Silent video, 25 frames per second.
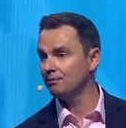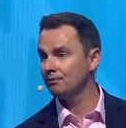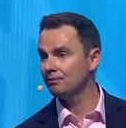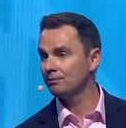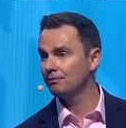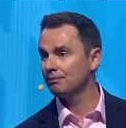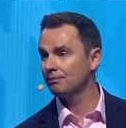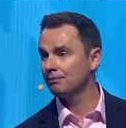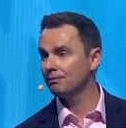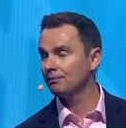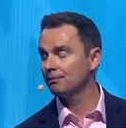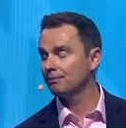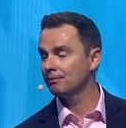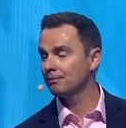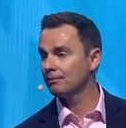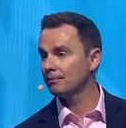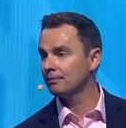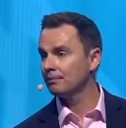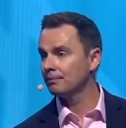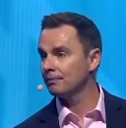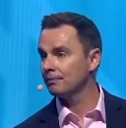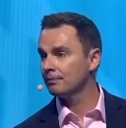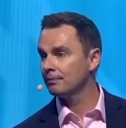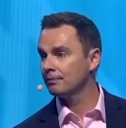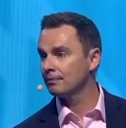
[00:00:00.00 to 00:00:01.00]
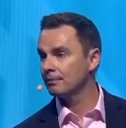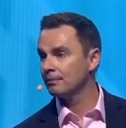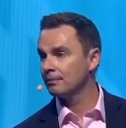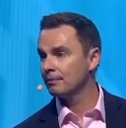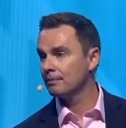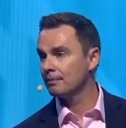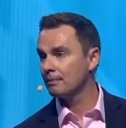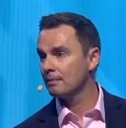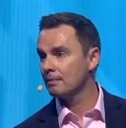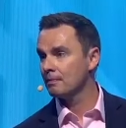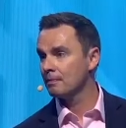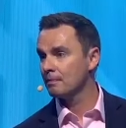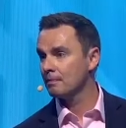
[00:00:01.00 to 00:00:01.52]

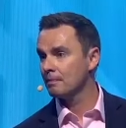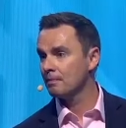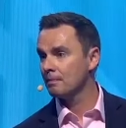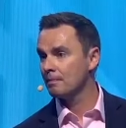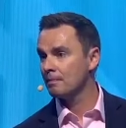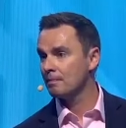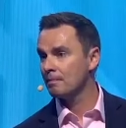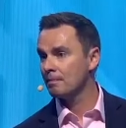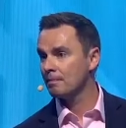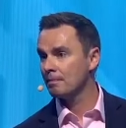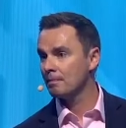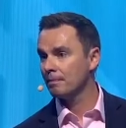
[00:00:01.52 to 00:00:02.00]
Nobody speaks.